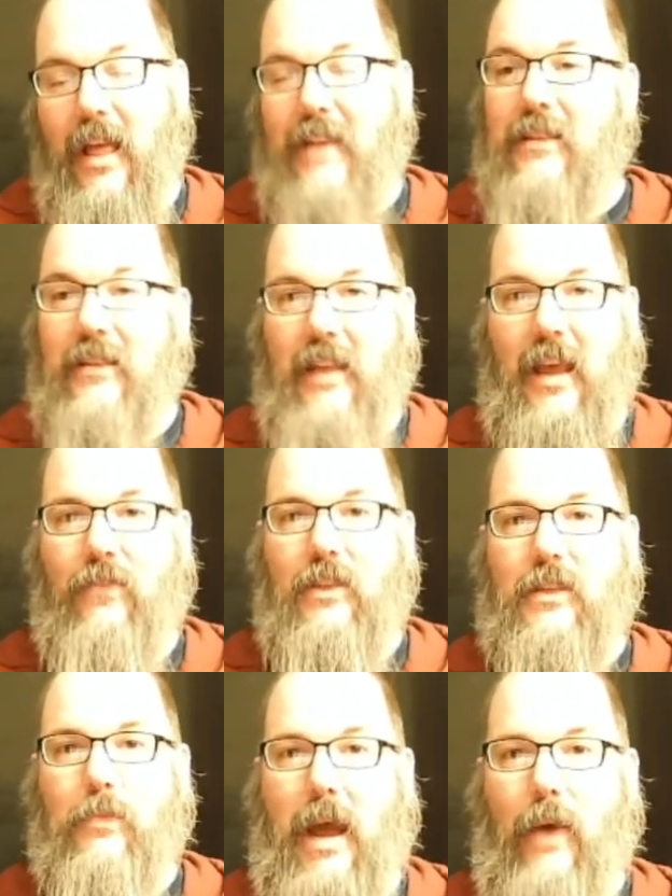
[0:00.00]
that they have
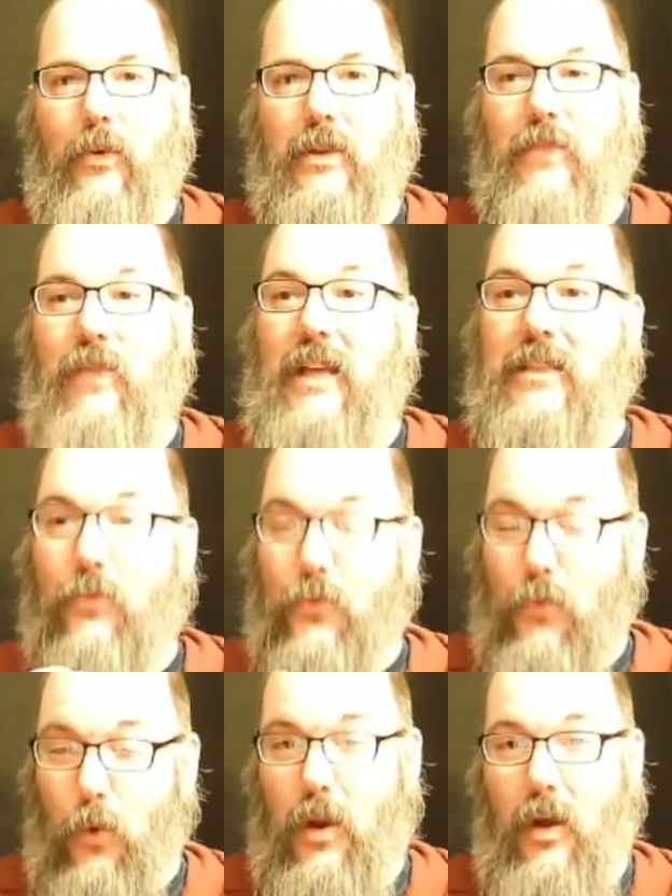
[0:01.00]
these powers, if that's a
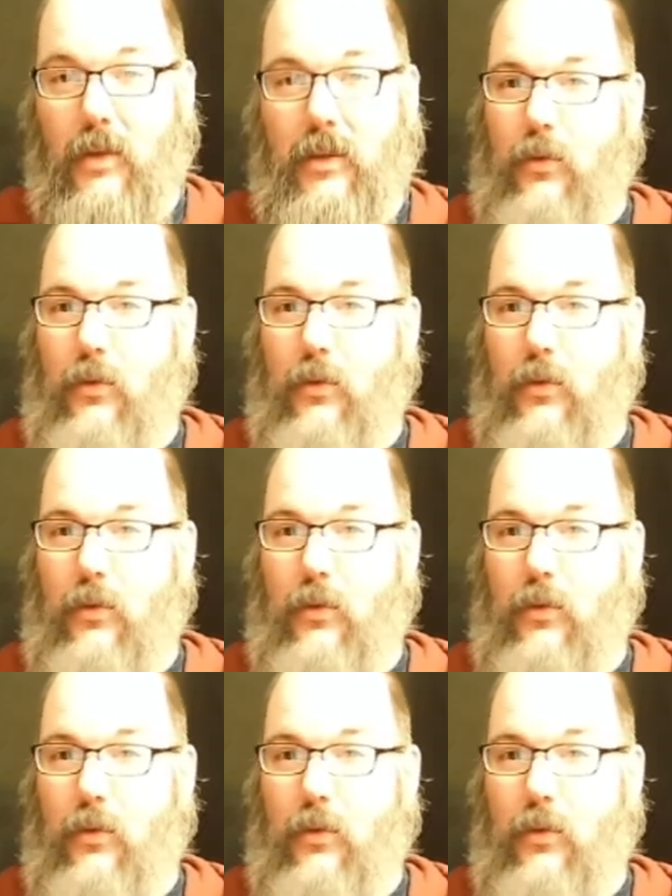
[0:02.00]
foregone